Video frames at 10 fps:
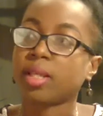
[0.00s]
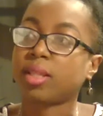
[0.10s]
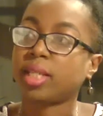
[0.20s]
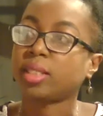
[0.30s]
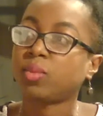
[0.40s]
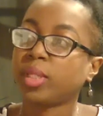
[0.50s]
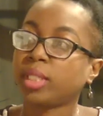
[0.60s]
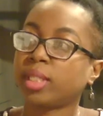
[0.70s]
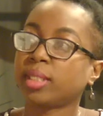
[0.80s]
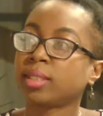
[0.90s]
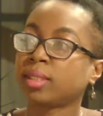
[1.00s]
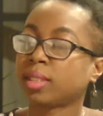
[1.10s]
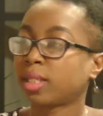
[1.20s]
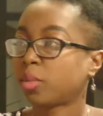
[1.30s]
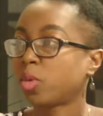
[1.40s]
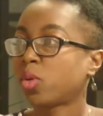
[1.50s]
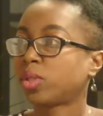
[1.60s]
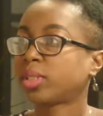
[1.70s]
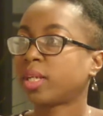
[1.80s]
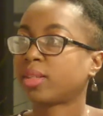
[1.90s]
This weakness could
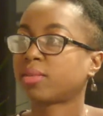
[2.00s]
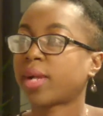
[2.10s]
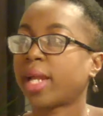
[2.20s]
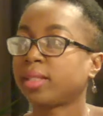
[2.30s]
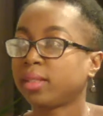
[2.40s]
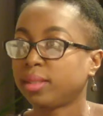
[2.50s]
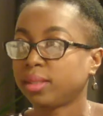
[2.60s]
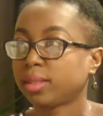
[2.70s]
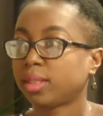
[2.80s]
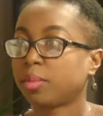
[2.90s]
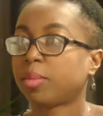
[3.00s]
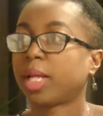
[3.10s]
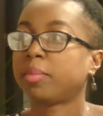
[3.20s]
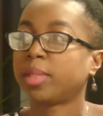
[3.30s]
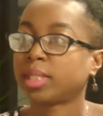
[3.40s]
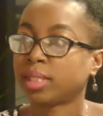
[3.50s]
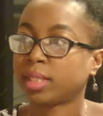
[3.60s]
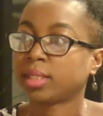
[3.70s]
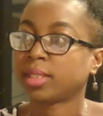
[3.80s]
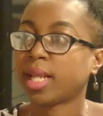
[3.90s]
pose a threat to my
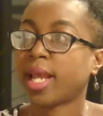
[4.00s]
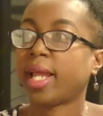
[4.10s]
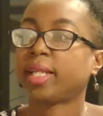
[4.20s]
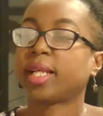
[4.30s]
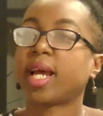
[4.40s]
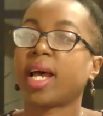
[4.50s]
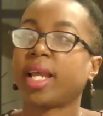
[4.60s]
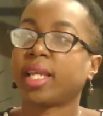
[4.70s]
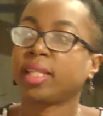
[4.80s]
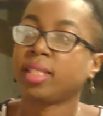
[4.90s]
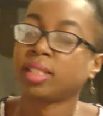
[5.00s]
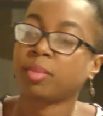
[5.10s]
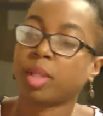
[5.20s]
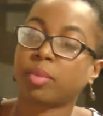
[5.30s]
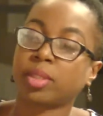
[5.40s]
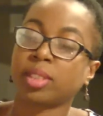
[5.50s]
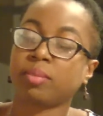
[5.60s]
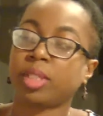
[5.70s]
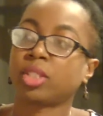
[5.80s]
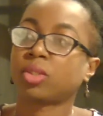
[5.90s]
business, and I need to be able to
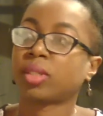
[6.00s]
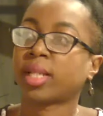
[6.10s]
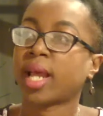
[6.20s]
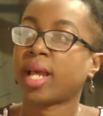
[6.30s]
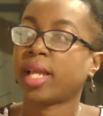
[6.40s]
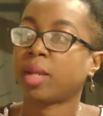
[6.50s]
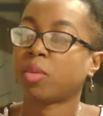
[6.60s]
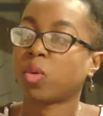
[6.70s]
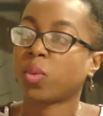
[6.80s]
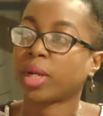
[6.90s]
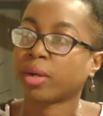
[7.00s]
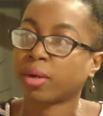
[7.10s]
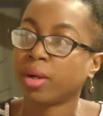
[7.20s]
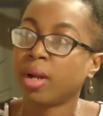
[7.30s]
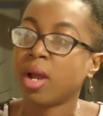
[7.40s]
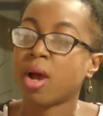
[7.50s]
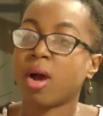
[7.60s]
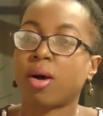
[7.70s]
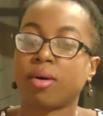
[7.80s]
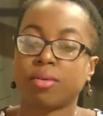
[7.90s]
make sure that I am aware
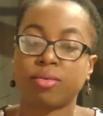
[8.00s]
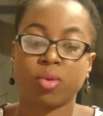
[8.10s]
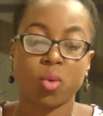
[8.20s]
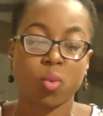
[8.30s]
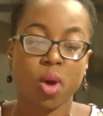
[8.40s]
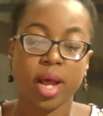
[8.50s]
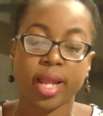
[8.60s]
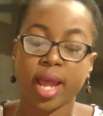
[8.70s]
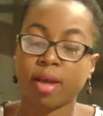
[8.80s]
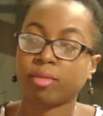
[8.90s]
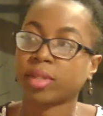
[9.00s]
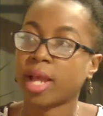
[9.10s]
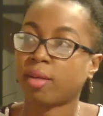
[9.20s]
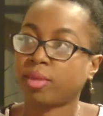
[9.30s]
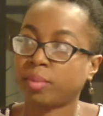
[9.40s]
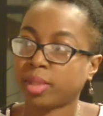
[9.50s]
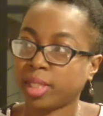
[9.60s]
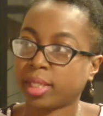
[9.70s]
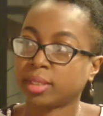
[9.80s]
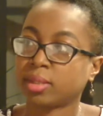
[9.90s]
of what I have to have in
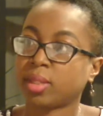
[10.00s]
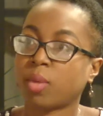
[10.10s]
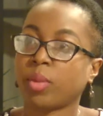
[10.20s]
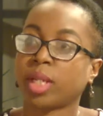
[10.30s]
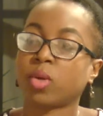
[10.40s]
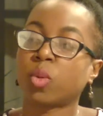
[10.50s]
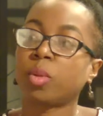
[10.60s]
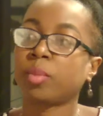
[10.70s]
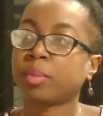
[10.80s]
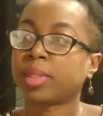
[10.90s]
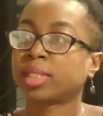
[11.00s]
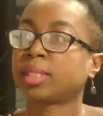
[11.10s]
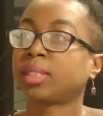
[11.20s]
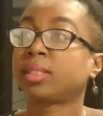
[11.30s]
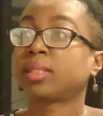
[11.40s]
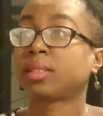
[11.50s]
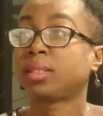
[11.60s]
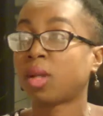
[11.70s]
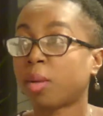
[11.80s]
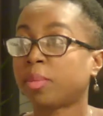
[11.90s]
place so that when I open my business, this does
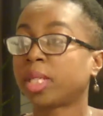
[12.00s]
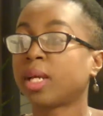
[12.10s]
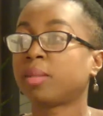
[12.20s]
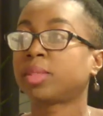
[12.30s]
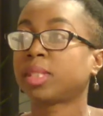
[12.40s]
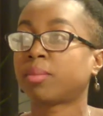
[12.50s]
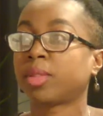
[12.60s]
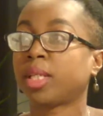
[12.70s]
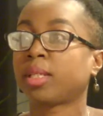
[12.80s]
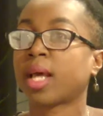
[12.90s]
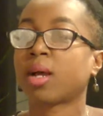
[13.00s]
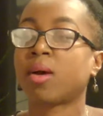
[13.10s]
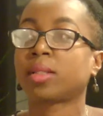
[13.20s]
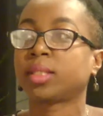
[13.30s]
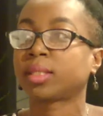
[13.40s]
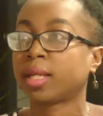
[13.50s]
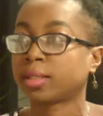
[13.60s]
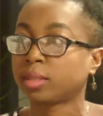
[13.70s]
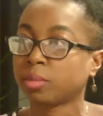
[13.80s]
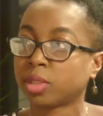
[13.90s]
not become something that causes
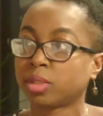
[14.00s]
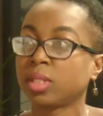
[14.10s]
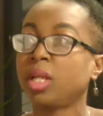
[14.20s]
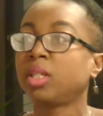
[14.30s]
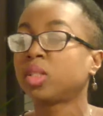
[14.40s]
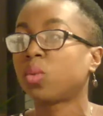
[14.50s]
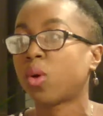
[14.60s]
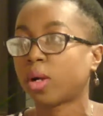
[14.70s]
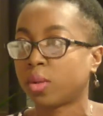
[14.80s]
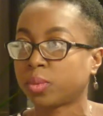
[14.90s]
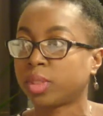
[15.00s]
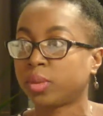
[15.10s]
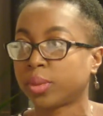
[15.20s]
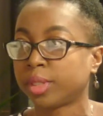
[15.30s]
customers to walk out the door.